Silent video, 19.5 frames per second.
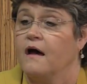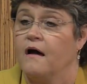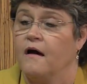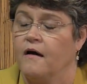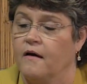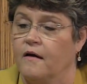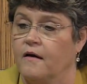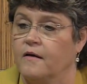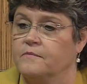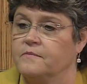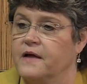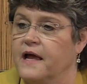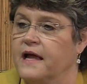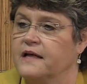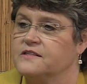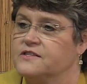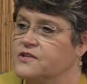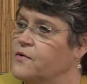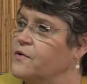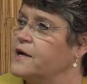Um,
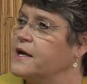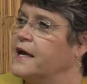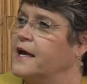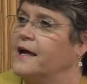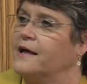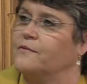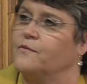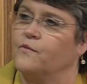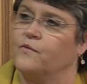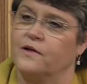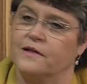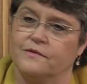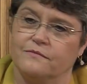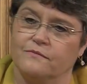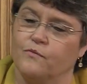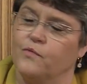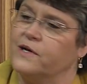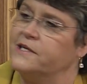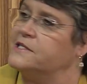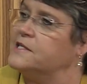and so again, when
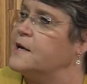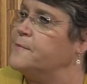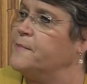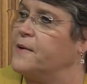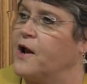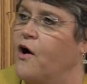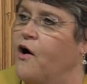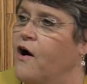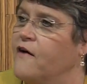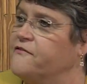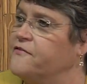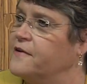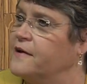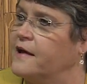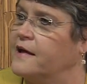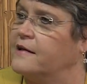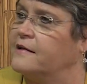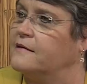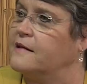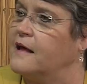we tip it off
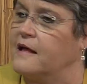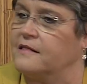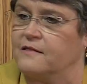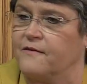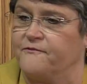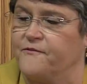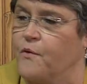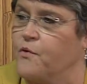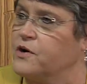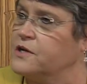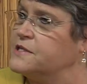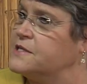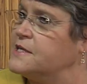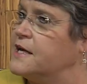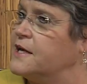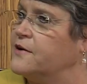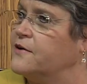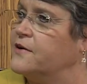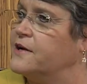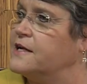and at the Ford
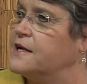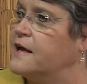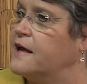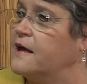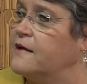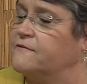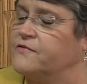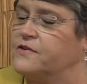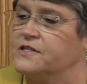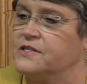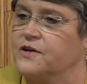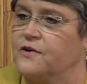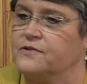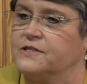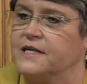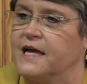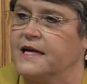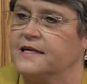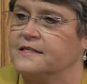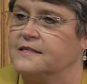Center in, in Frisco,
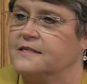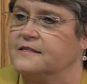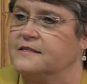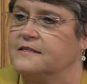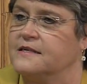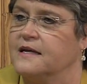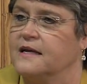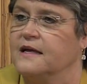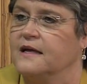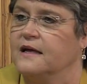Texas,